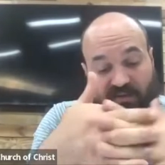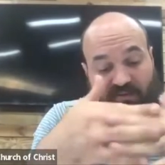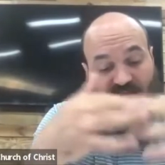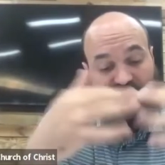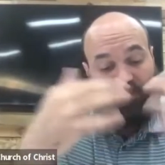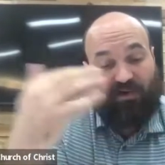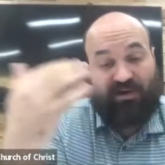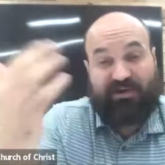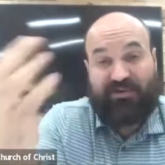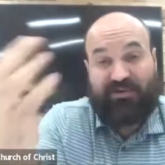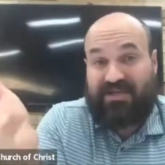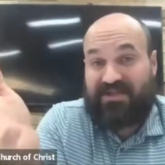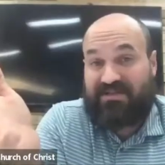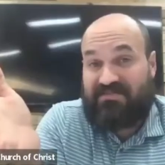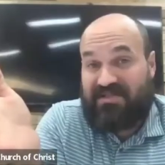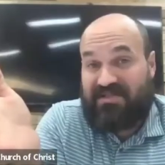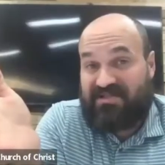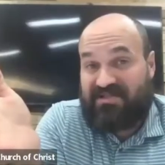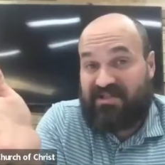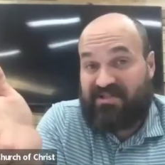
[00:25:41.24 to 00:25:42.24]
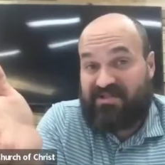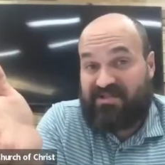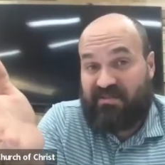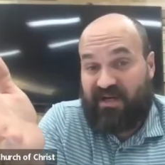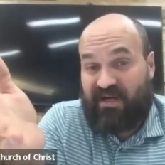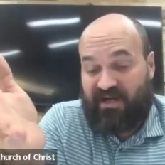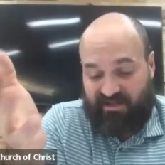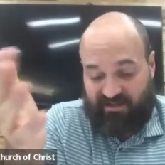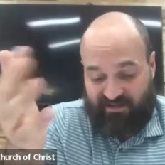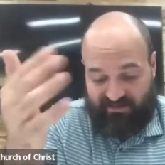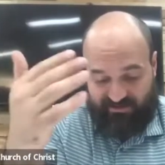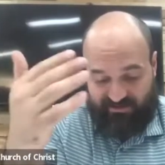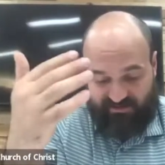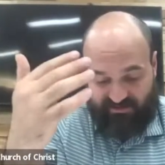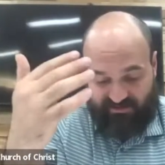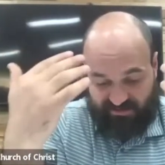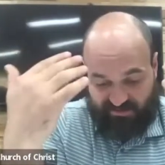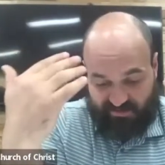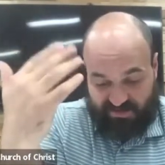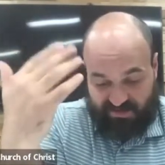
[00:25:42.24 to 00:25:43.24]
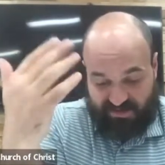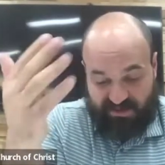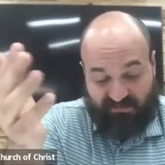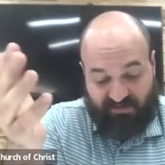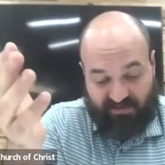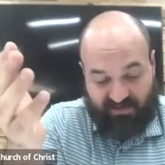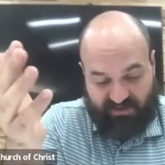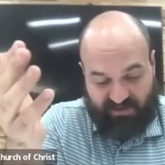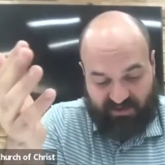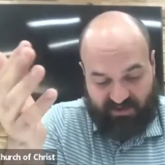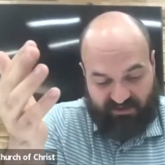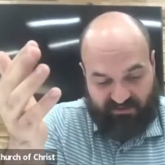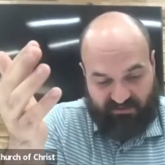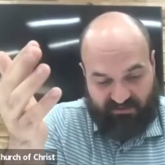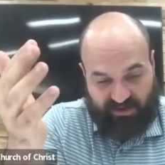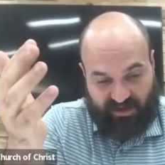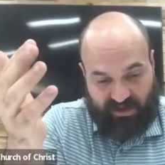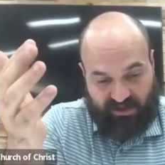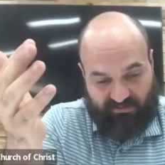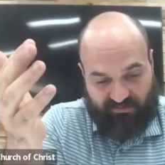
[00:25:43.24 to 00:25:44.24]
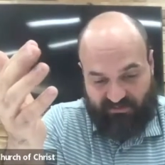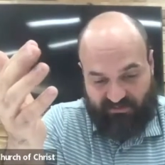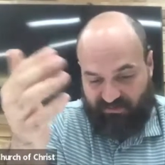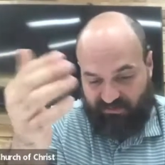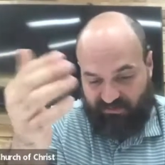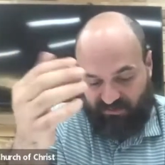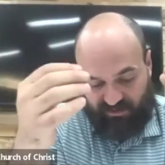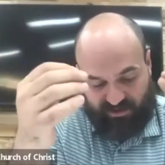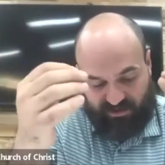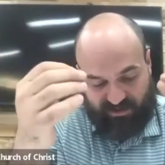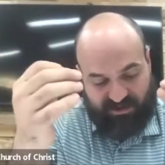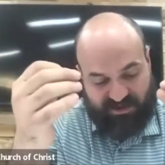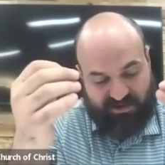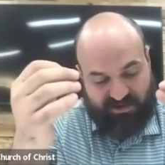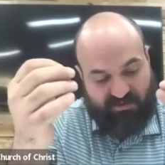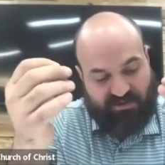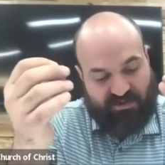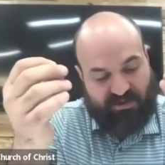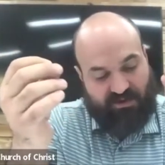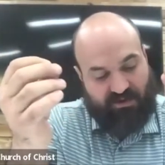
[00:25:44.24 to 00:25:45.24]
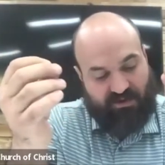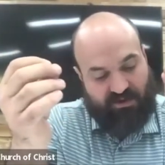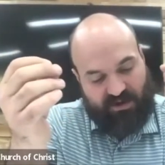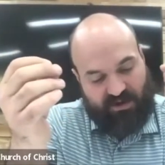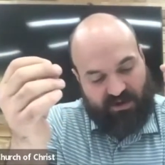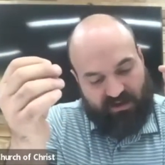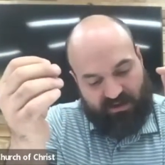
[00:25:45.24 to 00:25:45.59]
What are we going to be judged by? Specifically, right? Look in the scripture.